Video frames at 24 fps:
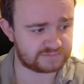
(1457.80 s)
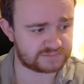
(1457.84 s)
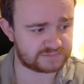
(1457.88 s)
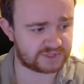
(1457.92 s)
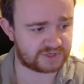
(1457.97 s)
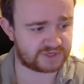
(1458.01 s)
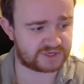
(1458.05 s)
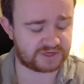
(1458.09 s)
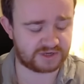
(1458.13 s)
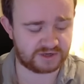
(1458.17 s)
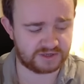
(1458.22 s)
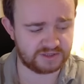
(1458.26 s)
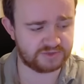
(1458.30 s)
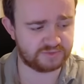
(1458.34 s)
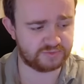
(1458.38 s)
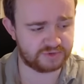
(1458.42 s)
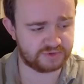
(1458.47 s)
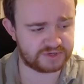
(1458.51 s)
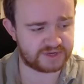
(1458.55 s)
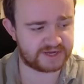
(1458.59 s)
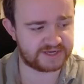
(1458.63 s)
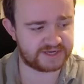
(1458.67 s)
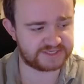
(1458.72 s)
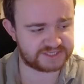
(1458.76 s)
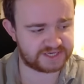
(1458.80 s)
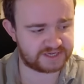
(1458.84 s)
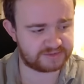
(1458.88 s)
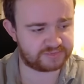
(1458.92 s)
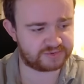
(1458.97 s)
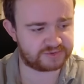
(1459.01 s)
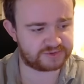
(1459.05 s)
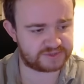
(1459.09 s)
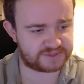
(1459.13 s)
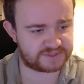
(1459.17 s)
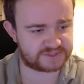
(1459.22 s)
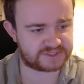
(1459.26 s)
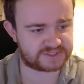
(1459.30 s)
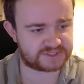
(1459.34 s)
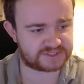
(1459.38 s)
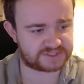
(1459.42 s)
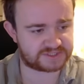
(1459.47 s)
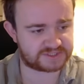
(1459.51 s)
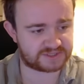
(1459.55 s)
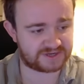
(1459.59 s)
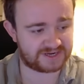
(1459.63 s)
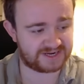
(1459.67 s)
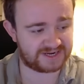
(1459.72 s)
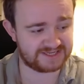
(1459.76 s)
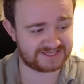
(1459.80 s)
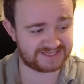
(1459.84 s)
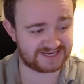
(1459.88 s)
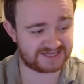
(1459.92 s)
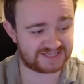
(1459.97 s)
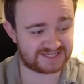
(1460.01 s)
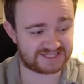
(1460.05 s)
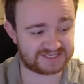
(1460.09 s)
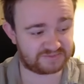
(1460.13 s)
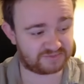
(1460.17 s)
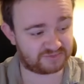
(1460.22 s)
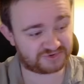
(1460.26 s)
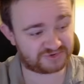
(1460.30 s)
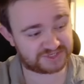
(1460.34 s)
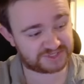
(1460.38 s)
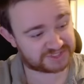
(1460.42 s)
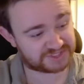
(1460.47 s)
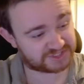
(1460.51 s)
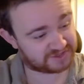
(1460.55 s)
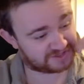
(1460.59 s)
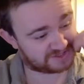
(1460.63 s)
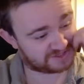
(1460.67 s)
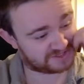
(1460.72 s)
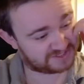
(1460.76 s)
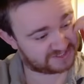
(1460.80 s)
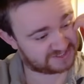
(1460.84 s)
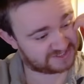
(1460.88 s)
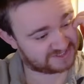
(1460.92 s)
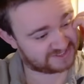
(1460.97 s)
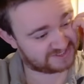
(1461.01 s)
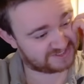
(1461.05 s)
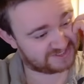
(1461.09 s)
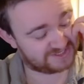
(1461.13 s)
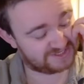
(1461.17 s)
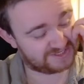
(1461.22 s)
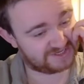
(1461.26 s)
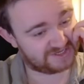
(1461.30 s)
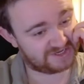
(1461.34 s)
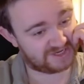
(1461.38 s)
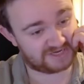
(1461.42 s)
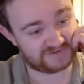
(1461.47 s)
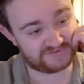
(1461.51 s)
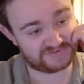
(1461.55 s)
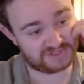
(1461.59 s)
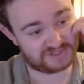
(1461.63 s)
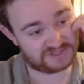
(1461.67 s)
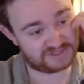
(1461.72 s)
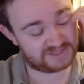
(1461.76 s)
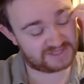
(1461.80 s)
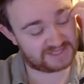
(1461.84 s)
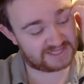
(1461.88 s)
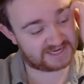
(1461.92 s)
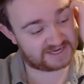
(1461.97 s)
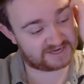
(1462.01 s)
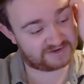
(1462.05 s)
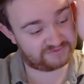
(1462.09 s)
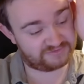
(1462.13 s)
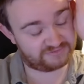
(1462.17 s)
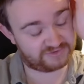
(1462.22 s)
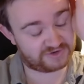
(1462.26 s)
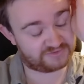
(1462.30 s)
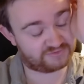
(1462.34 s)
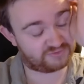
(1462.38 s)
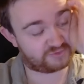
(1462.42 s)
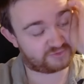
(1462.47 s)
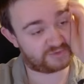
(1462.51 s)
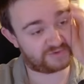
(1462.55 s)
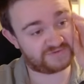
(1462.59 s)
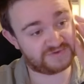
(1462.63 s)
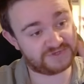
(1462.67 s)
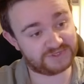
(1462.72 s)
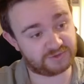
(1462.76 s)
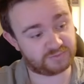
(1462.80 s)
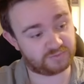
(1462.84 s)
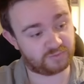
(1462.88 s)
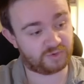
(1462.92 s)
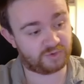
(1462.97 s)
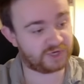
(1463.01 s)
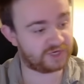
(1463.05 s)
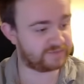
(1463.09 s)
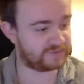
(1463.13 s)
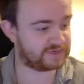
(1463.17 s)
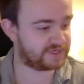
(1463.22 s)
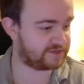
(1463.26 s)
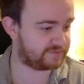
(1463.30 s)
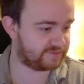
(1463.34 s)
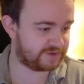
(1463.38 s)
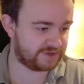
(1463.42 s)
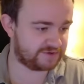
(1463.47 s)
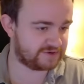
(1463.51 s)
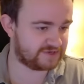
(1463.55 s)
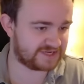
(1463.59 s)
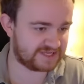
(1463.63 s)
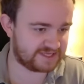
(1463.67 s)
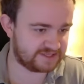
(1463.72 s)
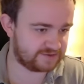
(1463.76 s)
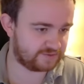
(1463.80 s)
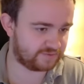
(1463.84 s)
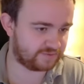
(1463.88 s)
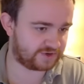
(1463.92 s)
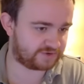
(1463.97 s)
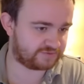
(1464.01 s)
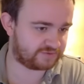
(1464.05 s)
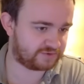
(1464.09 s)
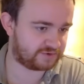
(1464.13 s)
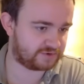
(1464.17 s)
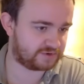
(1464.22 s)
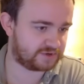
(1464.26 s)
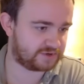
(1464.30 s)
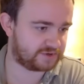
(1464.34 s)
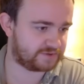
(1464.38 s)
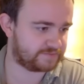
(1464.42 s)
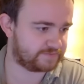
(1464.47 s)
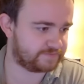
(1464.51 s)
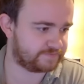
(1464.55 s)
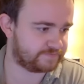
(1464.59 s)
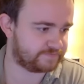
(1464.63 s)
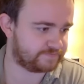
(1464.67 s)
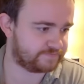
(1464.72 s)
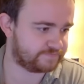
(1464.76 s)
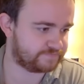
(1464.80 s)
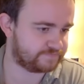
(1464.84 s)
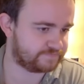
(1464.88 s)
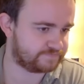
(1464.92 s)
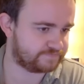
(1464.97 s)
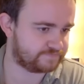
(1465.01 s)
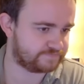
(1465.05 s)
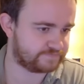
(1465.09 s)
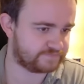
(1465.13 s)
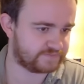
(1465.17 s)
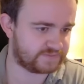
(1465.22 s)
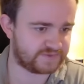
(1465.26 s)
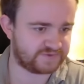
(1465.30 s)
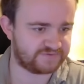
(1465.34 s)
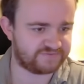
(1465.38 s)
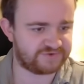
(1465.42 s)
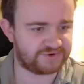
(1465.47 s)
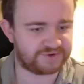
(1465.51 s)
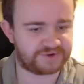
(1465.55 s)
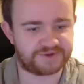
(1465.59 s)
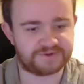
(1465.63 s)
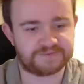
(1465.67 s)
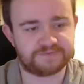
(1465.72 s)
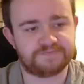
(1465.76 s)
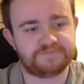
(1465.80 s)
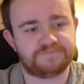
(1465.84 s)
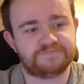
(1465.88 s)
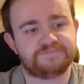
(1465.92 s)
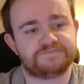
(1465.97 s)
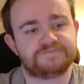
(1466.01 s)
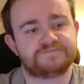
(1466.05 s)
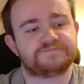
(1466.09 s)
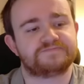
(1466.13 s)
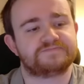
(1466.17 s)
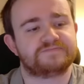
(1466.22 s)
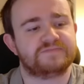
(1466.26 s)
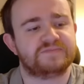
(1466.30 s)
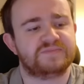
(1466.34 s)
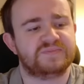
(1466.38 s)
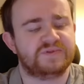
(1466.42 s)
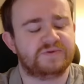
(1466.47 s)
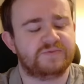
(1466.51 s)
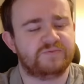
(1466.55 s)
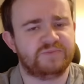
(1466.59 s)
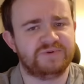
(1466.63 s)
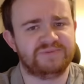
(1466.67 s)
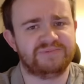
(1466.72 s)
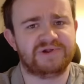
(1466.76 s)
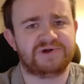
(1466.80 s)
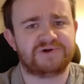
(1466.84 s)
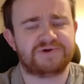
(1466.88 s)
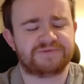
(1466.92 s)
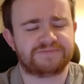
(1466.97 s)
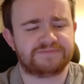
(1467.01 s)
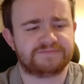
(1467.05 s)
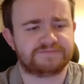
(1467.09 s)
I kind of would hate to get puddinged here, because our hand's actually pretty solid. Other than the lack of Red Rock. But if he's not Whitebearding, we don't need the Red Rock. Fuck it. We block.